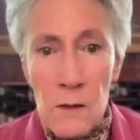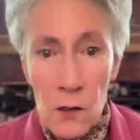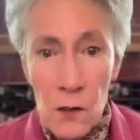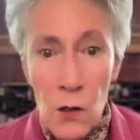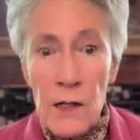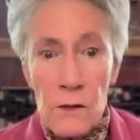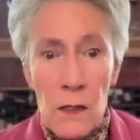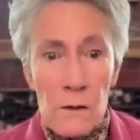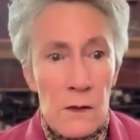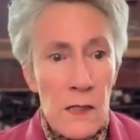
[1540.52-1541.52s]
lawyer,
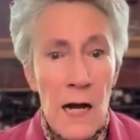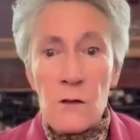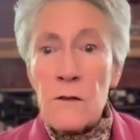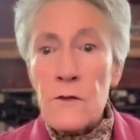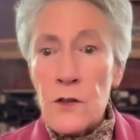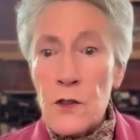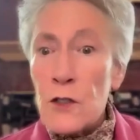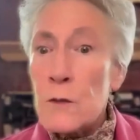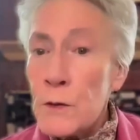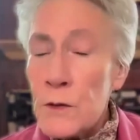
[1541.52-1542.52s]
a doctor of
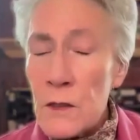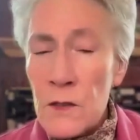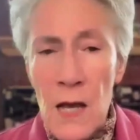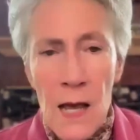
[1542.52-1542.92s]
jurisprudence.